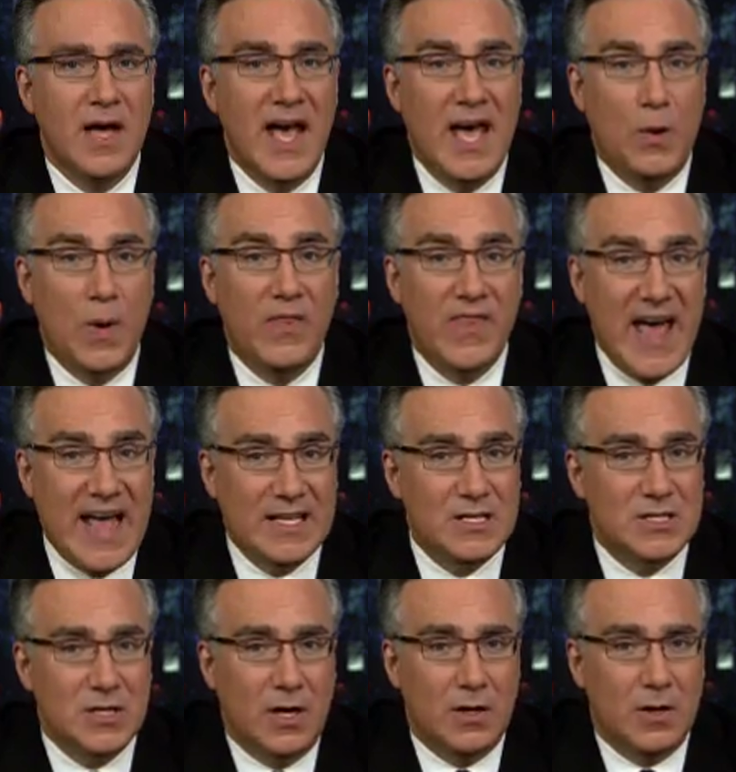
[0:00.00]
And when that
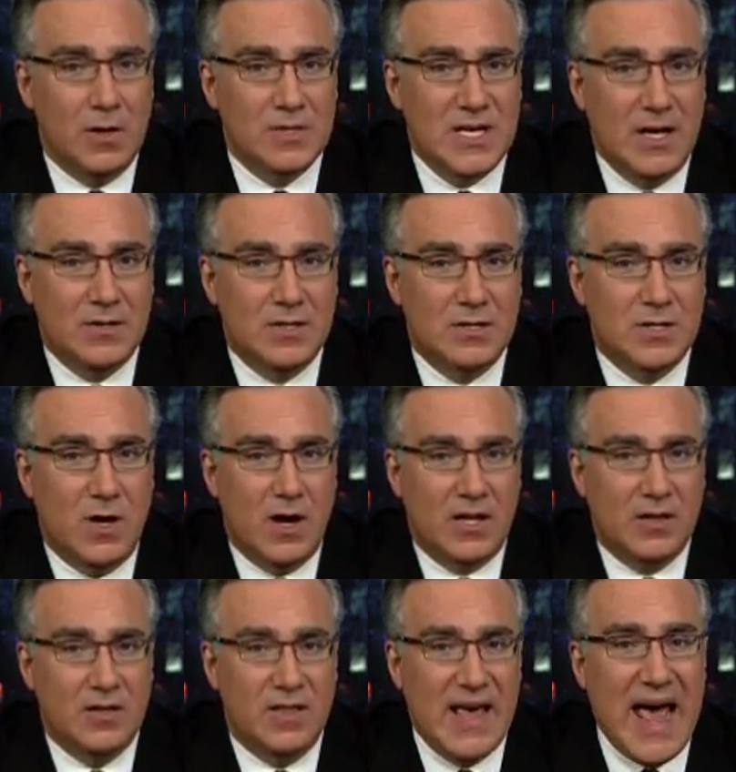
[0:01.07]
son goes out to
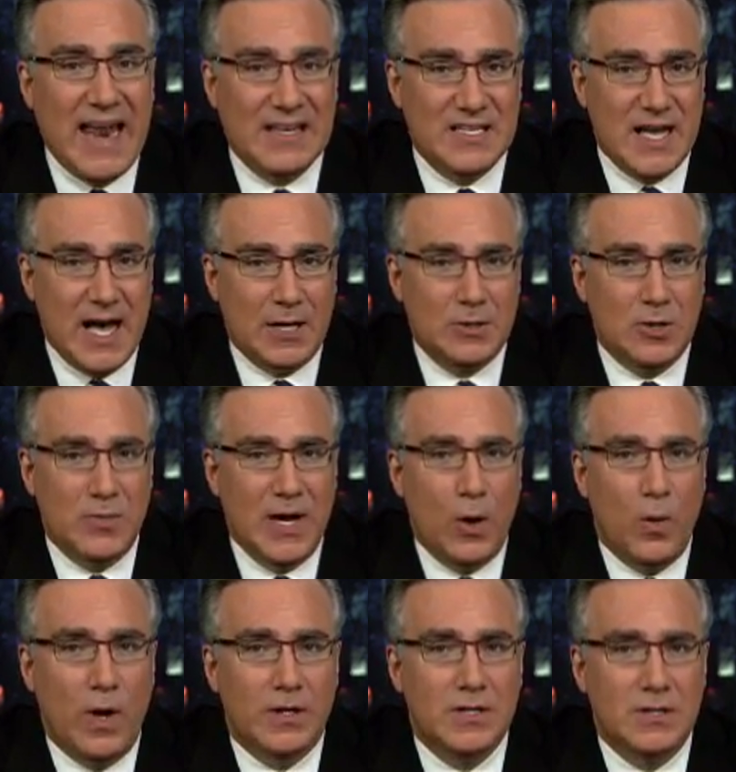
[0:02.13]
talk to that doctor
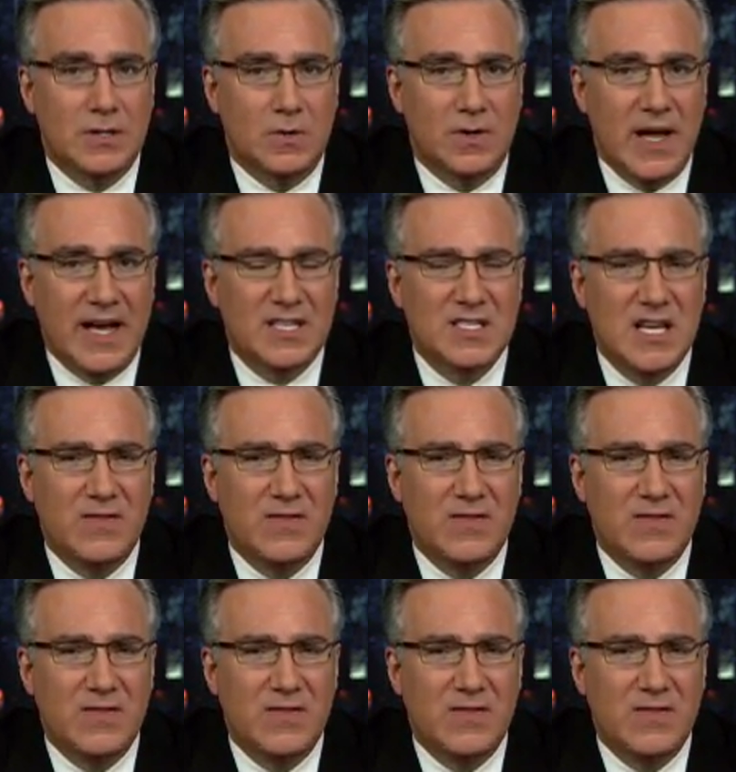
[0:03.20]
about what to do next,